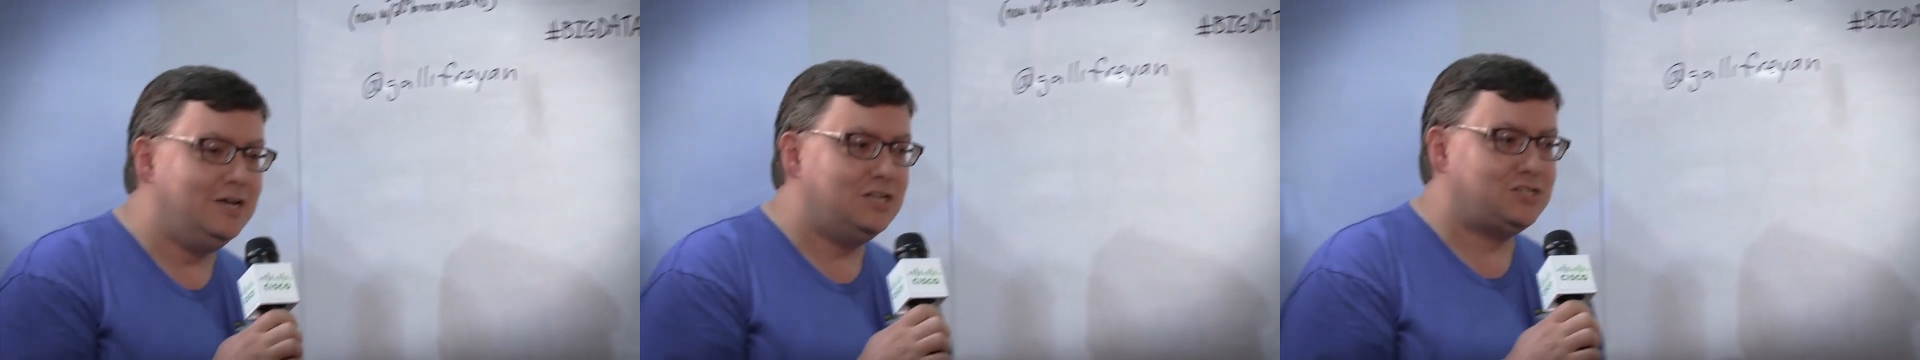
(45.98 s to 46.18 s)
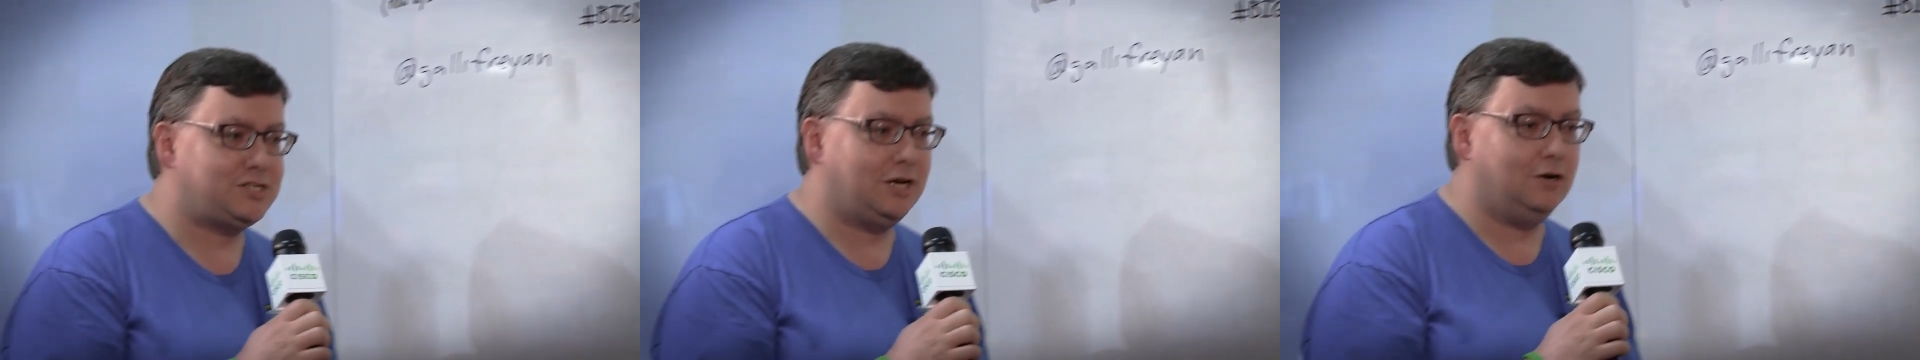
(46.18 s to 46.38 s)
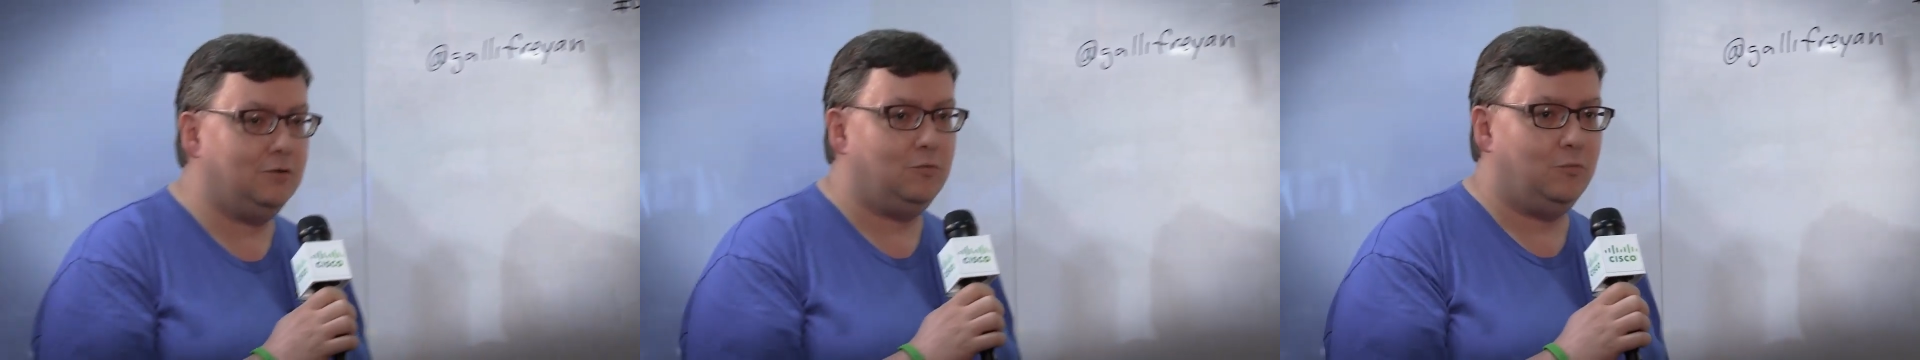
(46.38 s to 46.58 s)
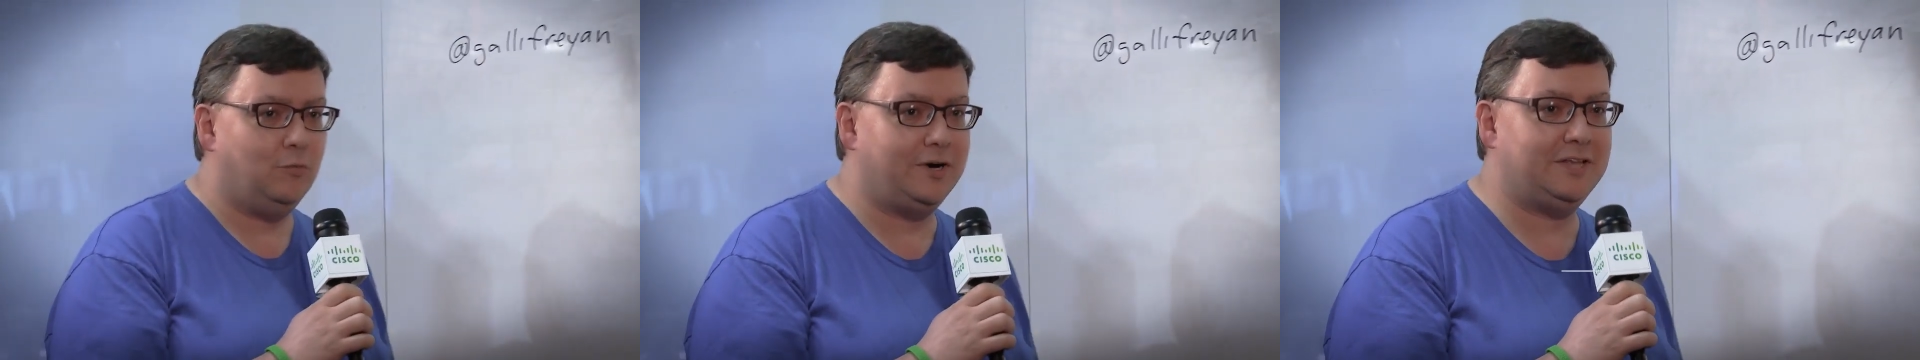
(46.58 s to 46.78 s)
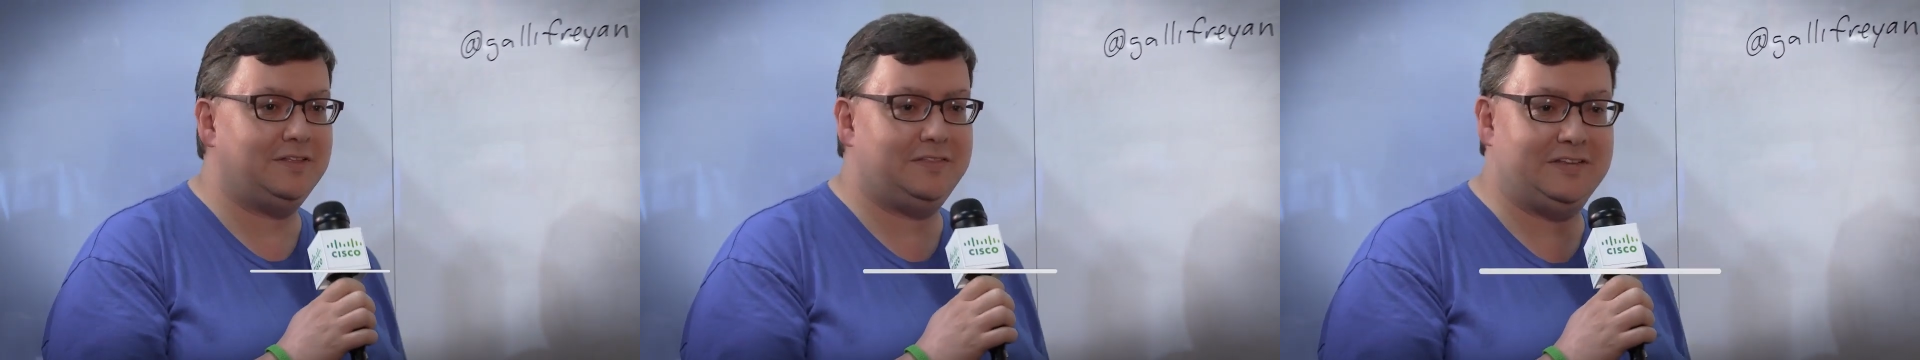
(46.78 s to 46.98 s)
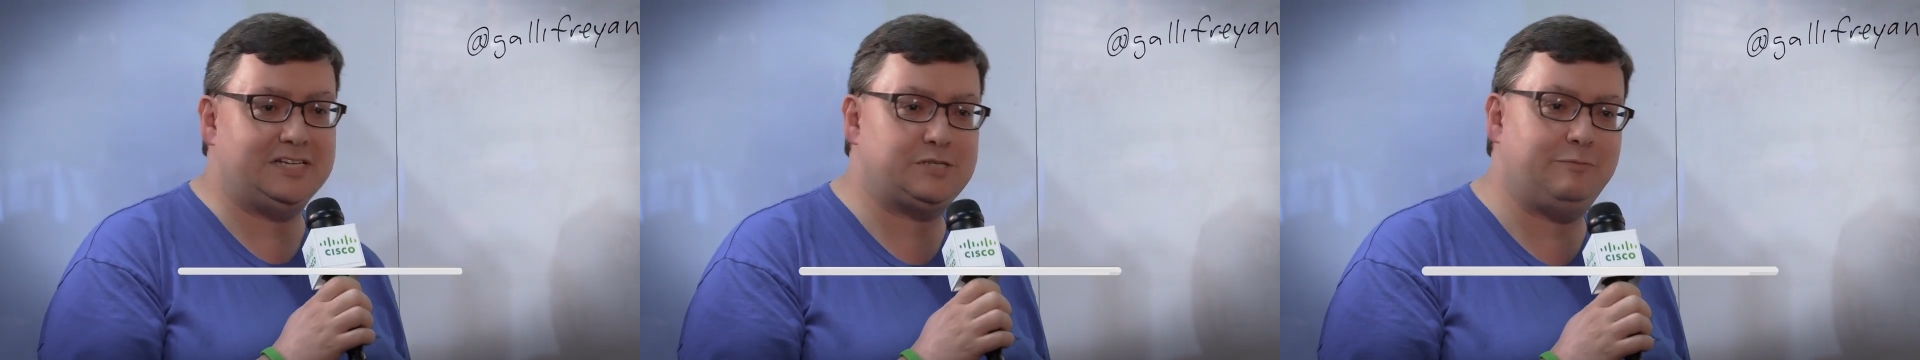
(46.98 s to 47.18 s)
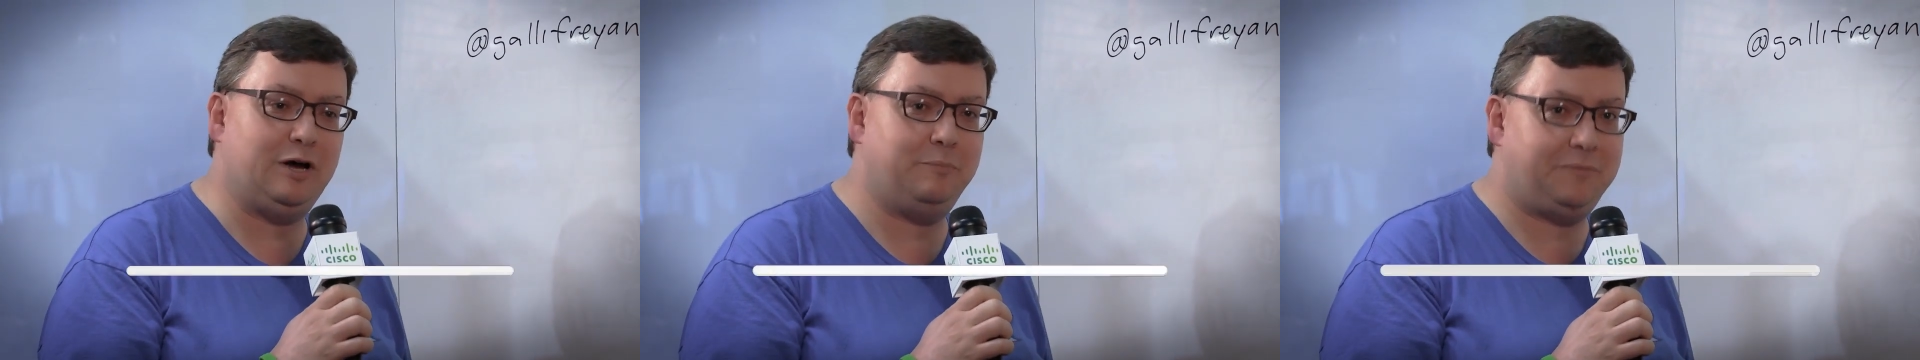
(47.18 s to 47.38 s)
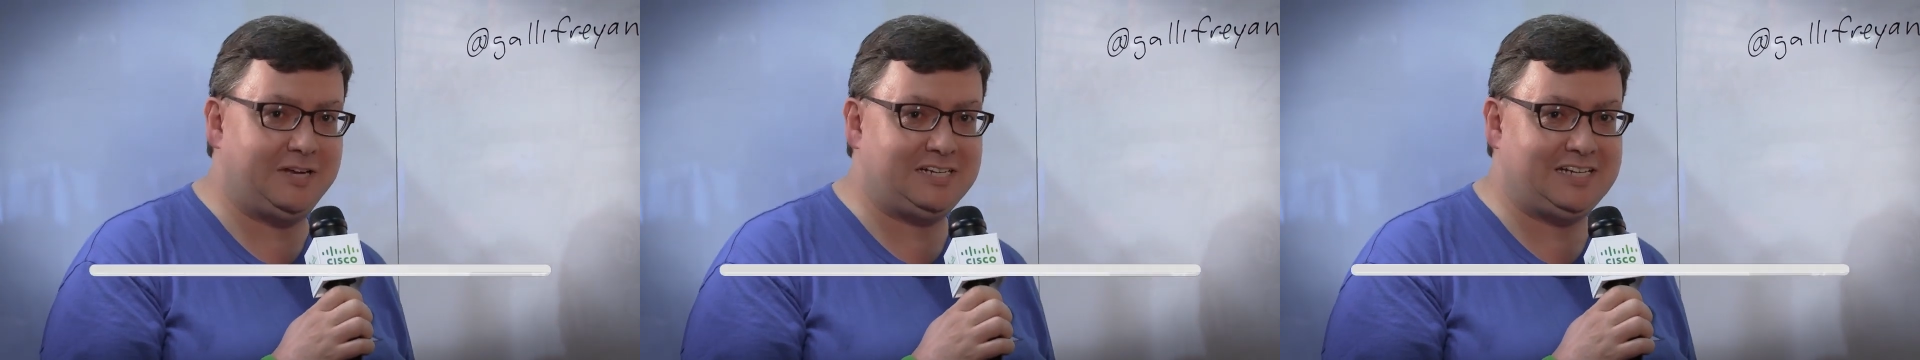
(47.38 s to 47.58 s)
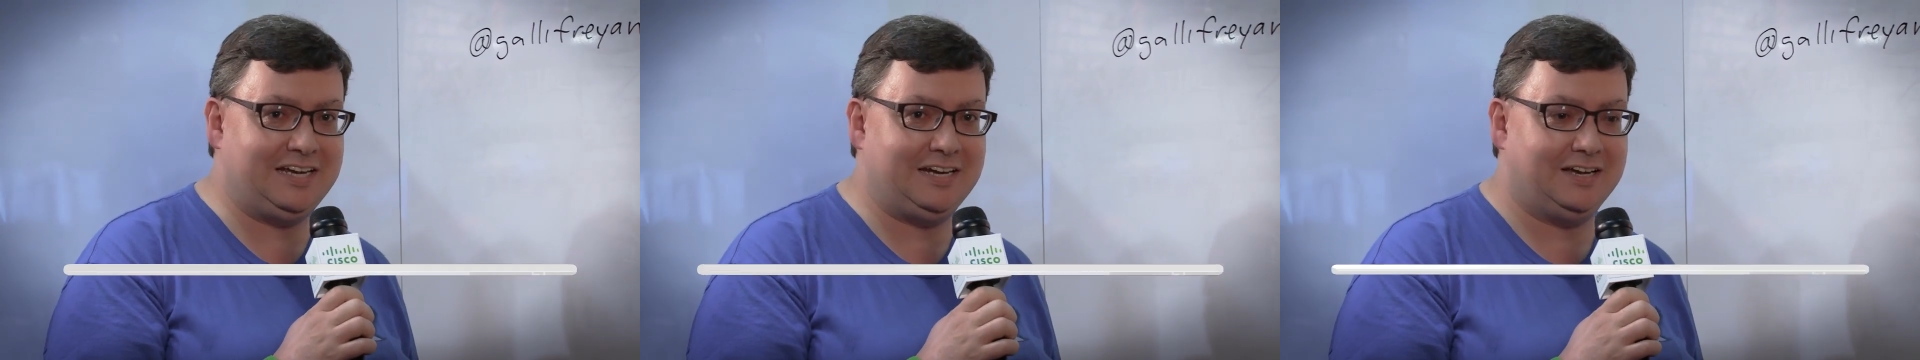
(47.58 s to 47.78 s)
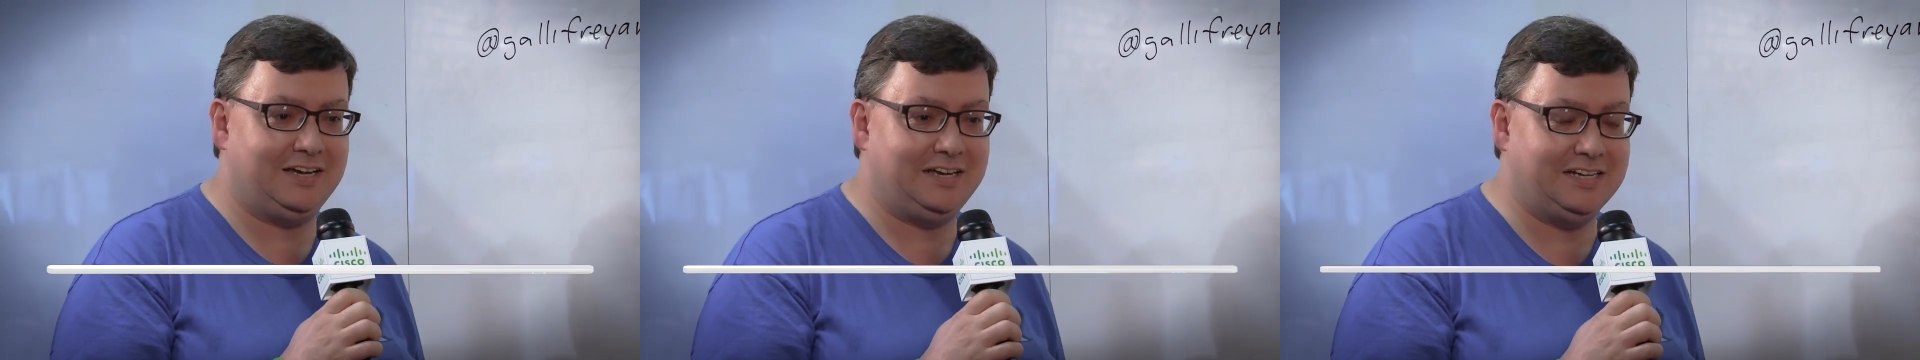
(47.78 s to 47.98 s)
So one of the things about big data